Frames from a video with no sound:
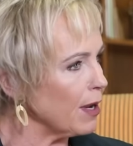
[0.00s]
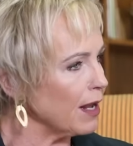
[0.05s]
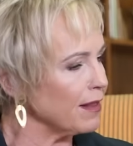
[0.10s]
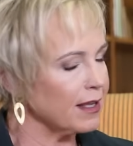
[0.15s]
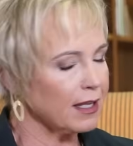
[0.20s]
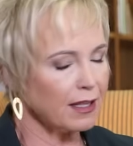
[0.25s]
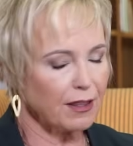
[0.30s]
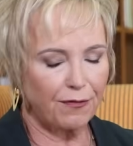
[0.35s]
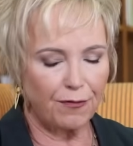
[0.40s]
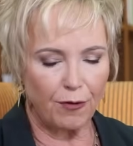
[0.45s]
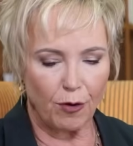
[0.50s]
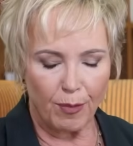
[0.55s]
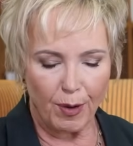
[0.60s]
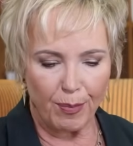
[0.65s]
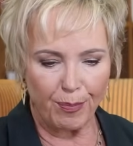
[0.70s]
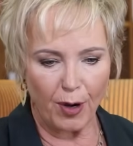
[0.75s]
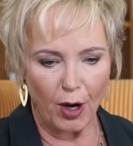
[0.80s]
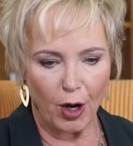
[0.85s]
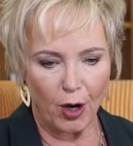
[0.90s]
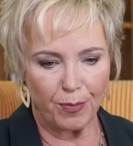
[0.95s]
I think the former
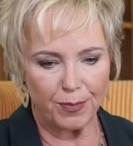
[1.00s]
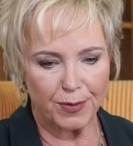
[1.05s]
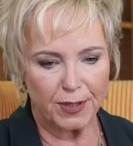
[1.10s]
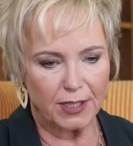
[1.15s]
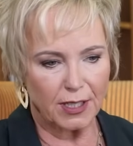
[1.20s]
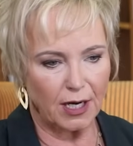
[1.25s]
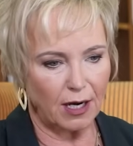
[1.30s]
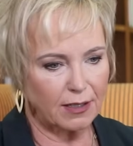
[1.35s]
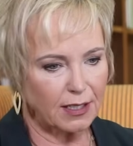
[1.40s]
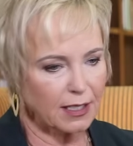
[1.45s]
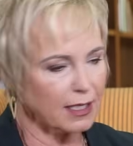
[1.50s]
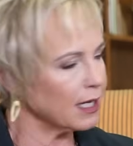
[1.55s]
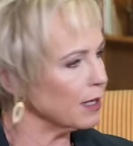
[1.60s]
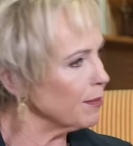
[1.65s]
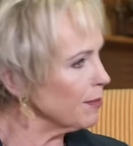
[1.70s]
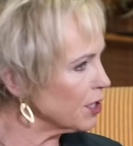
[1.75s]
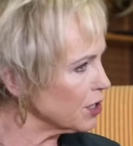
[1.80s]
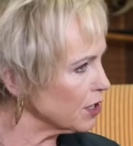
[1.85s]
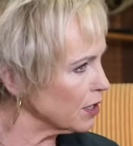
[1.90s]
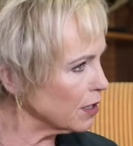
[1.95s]
Pope started a
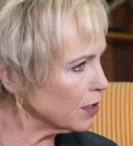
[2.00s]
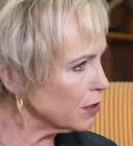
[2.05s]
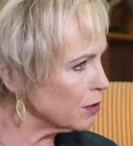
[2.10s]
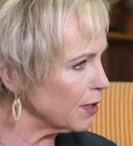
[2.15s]
commission in